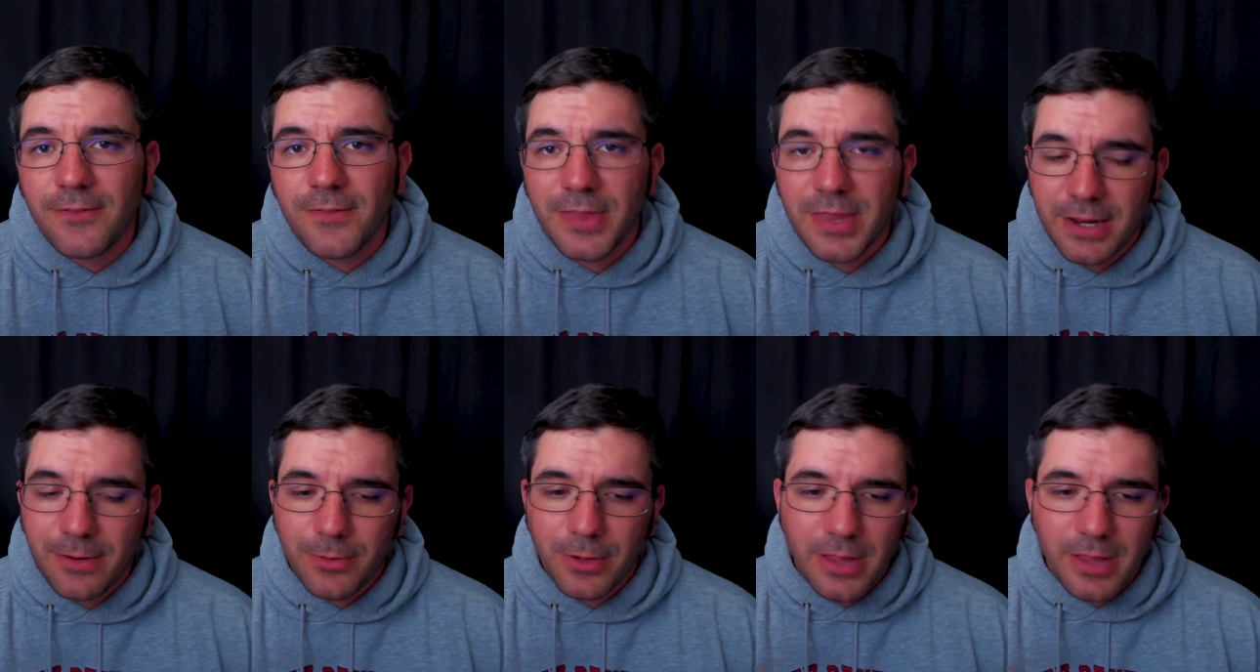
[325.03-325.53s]

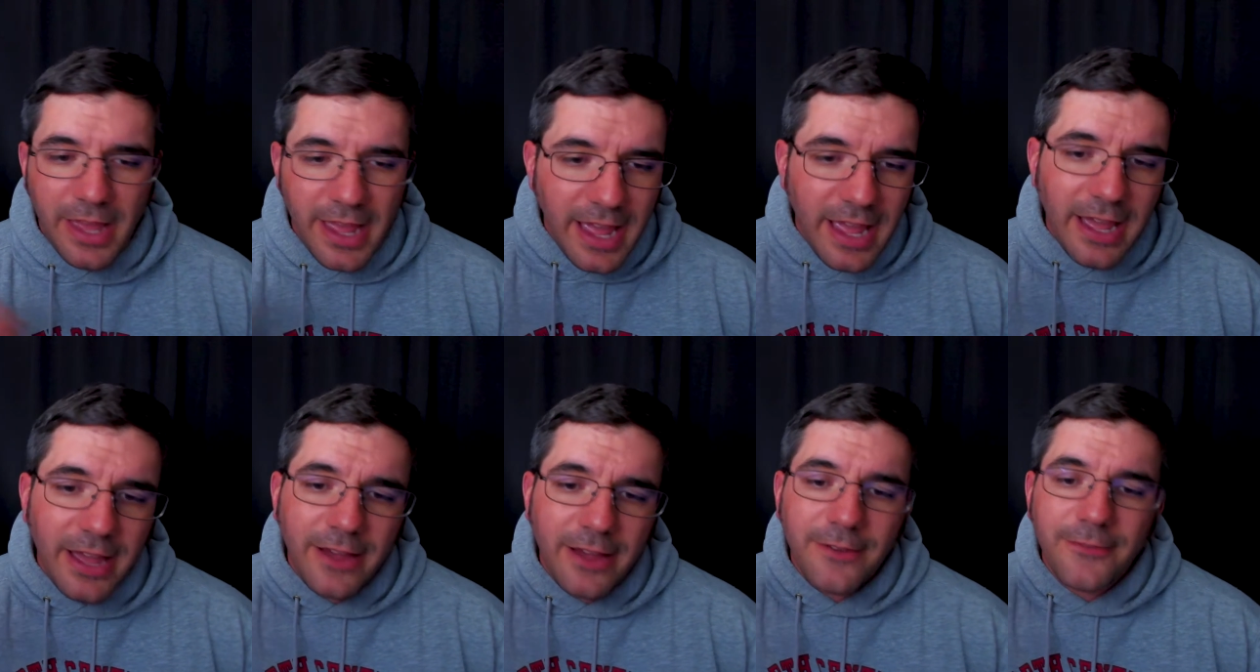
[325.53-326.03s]
They will
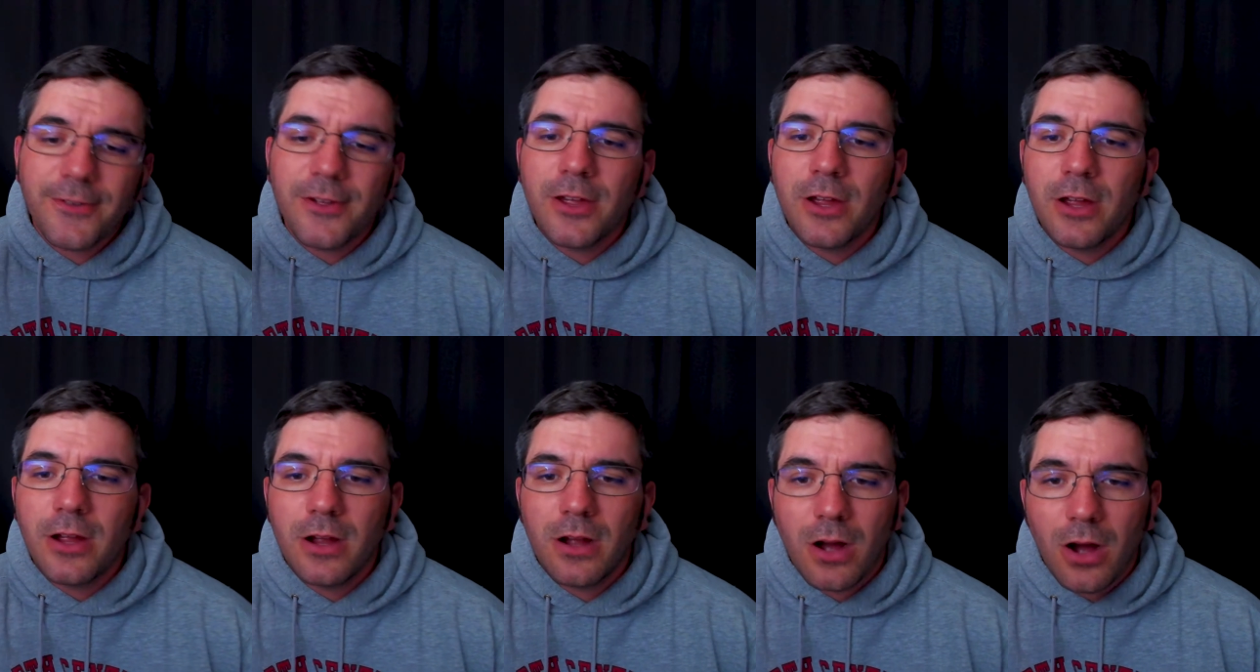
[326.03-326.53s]
have
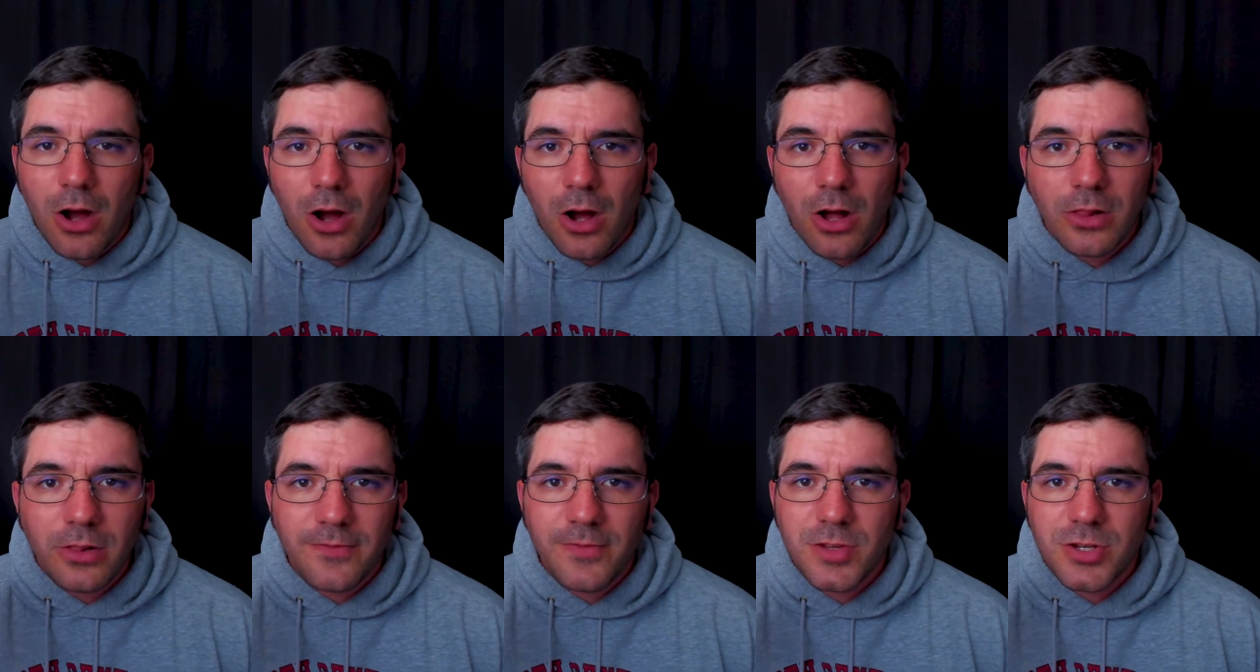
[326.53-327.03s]

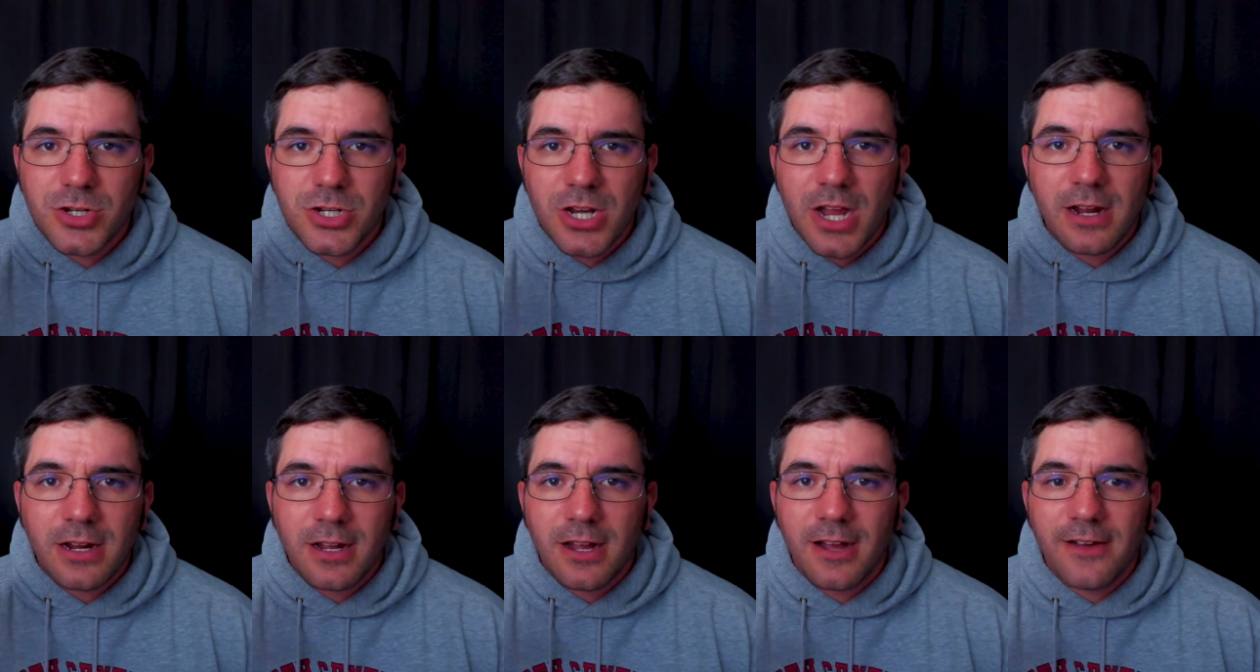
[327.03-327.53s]
all of the
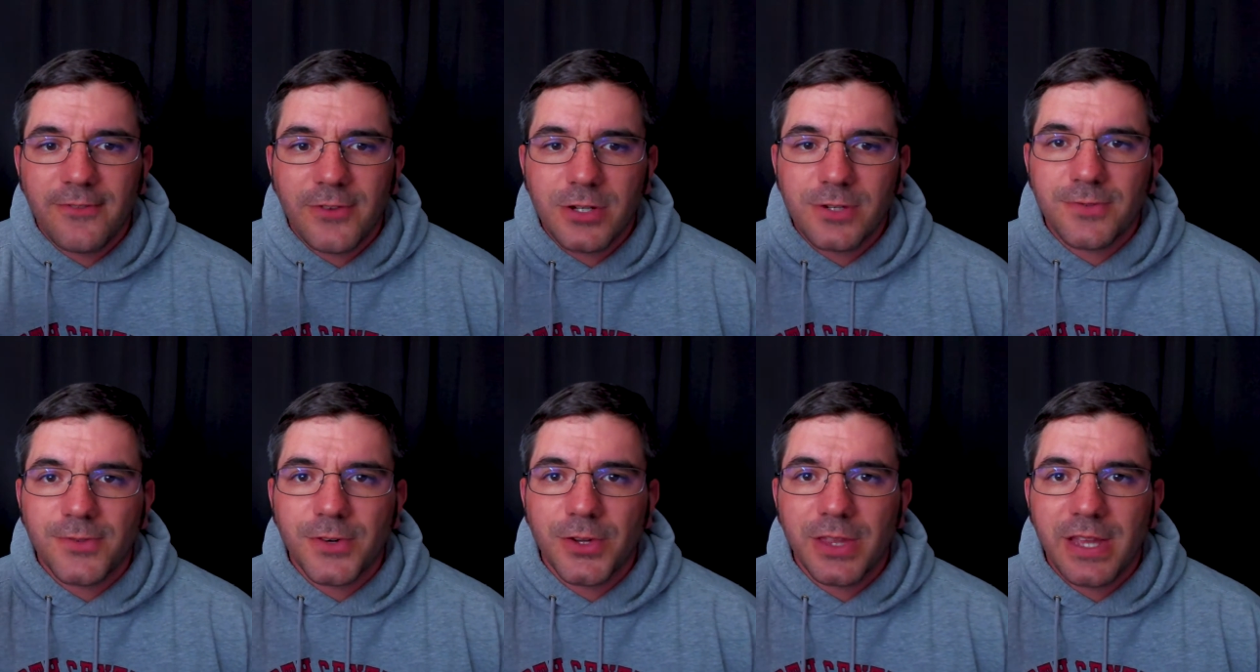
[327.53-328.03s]
shot coverage
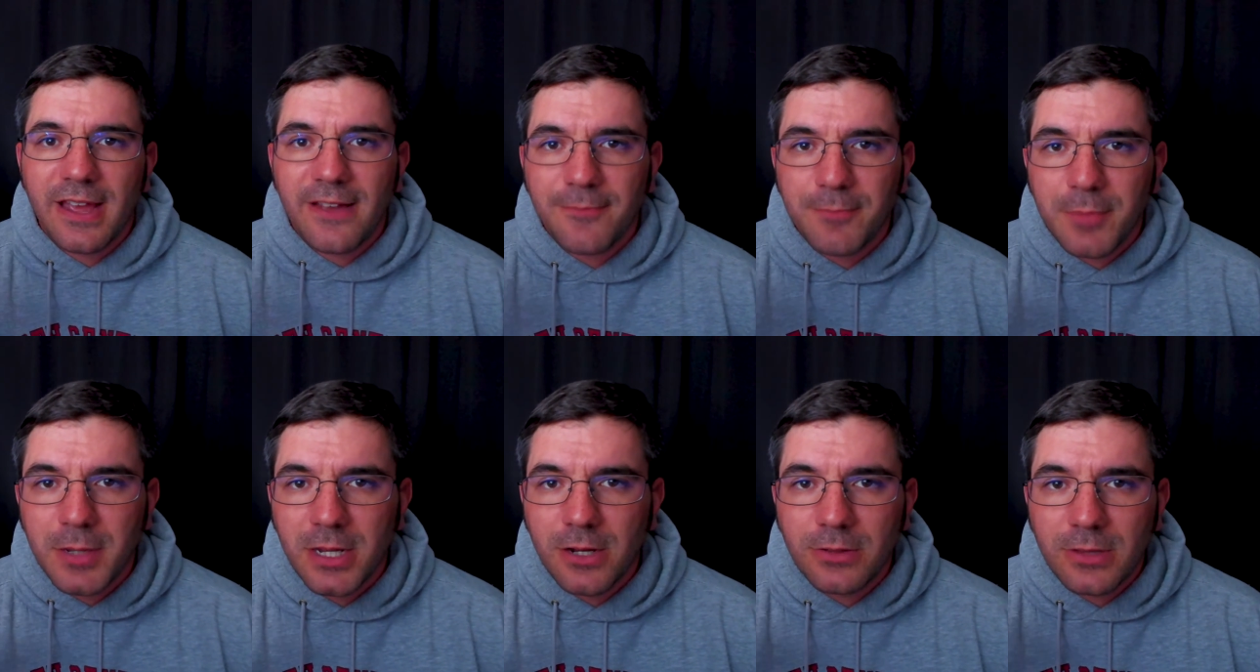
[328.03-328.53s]
for the
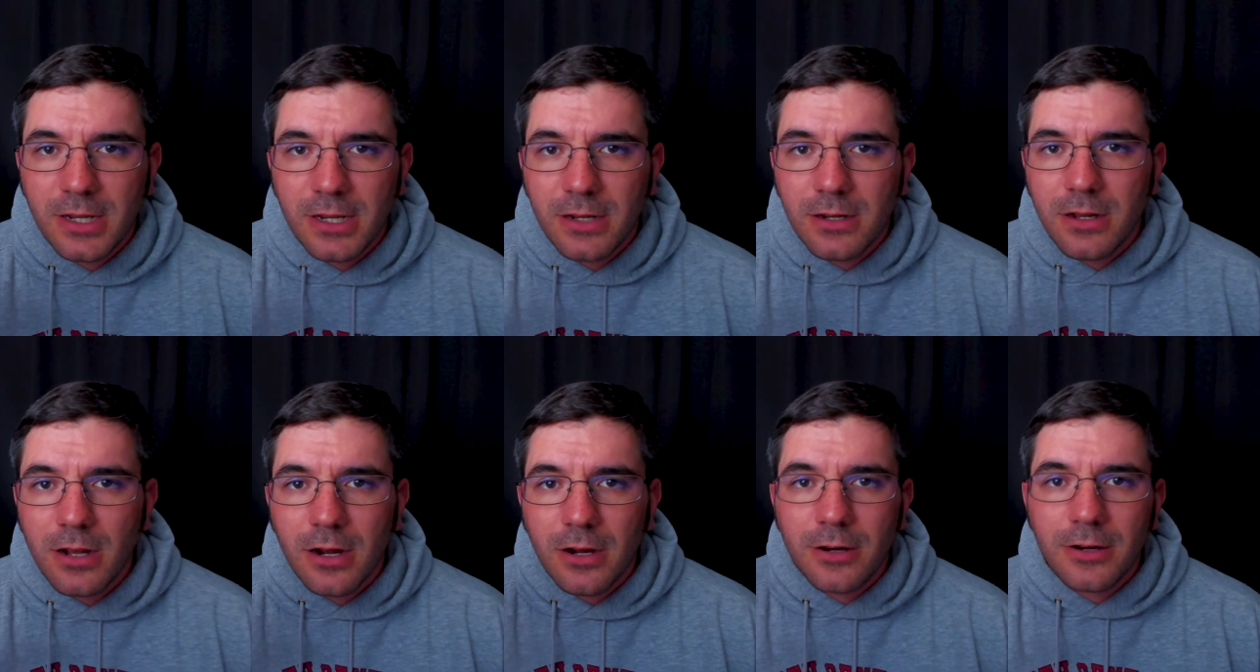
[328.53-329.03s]
FPO lead
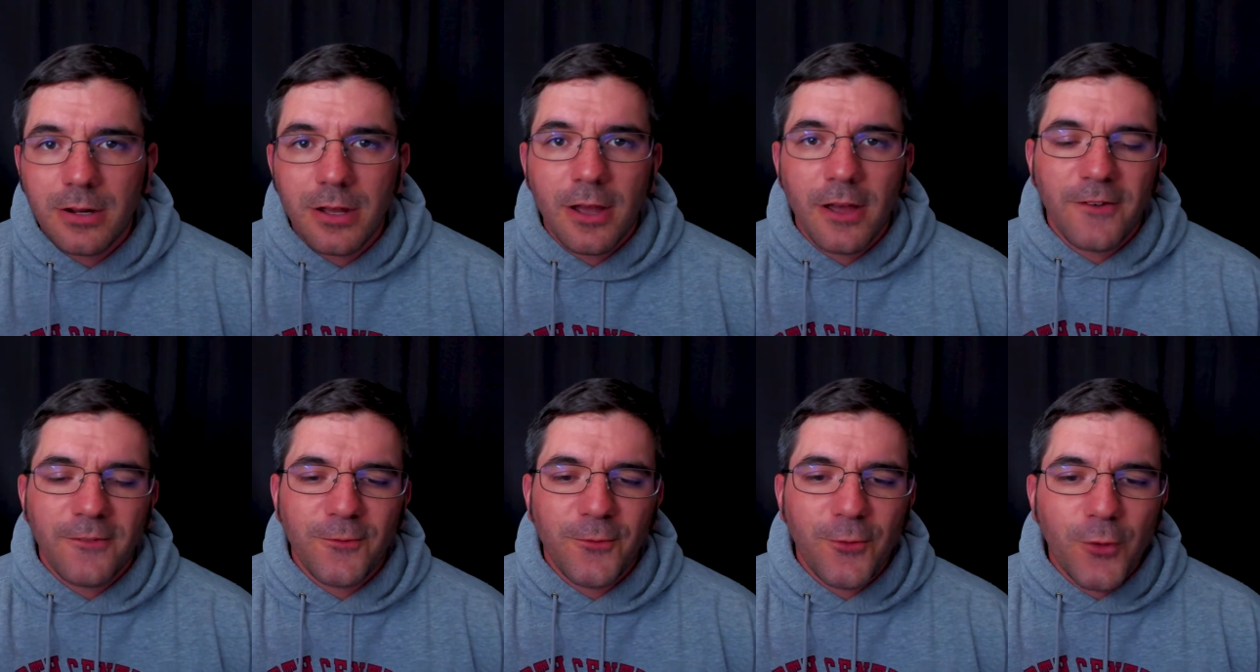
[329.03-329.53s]
card
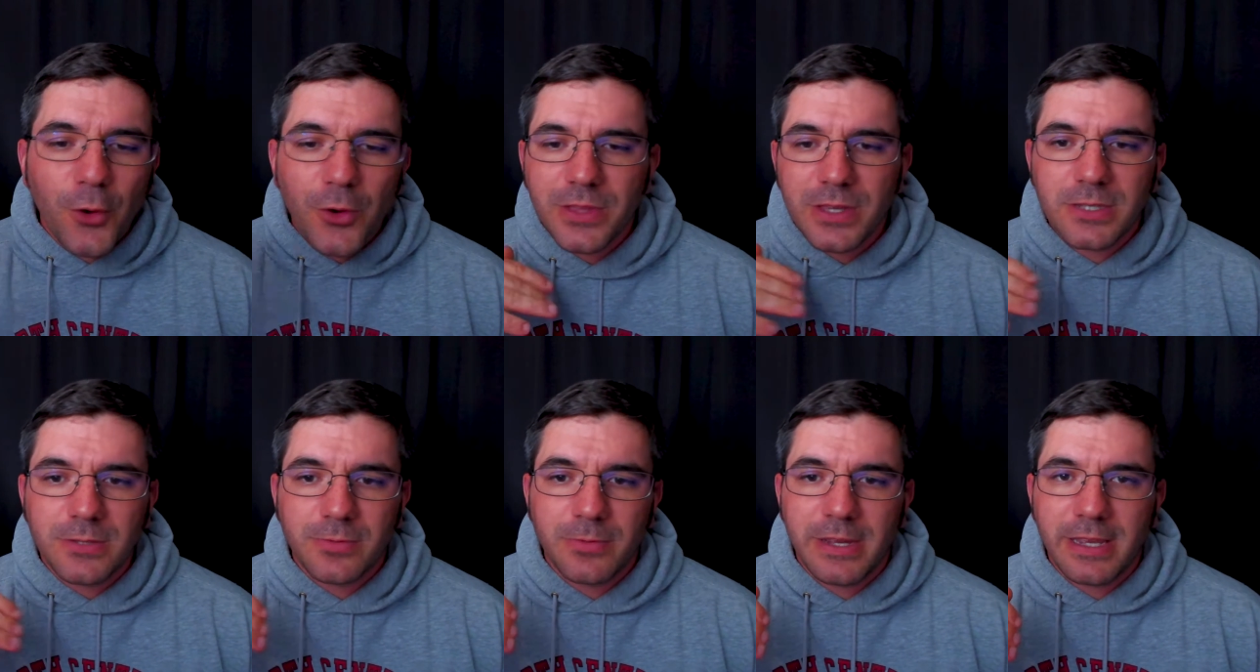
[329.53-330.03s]
for
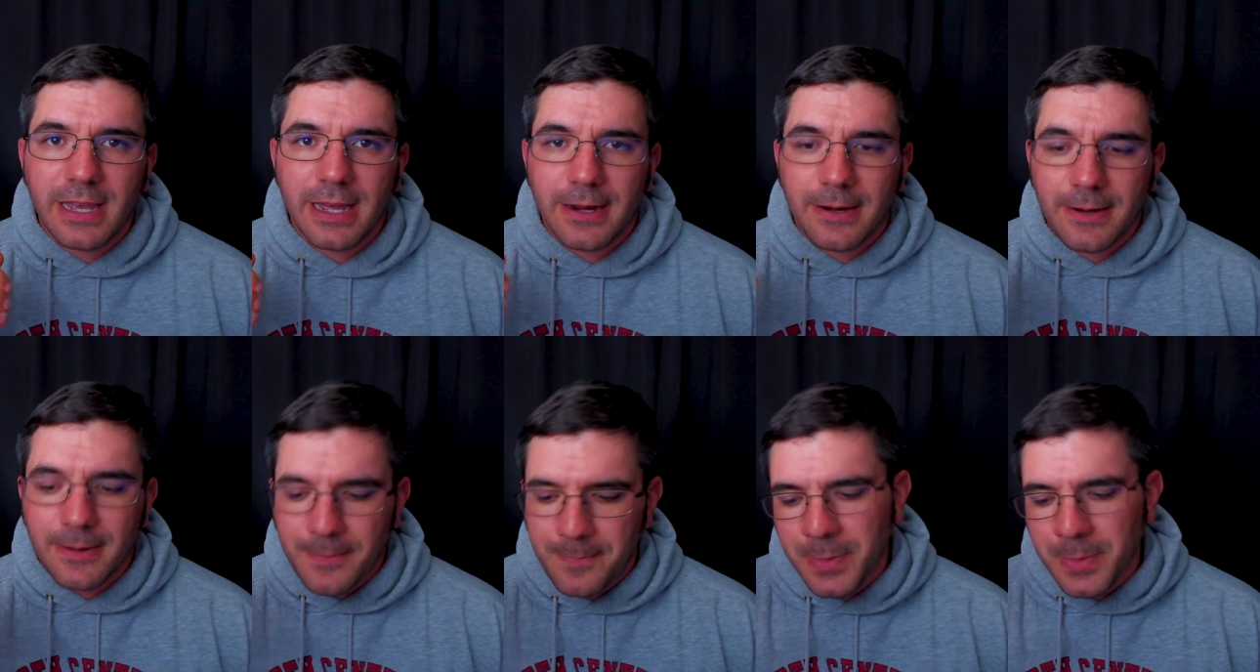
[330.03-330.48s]
this weekend.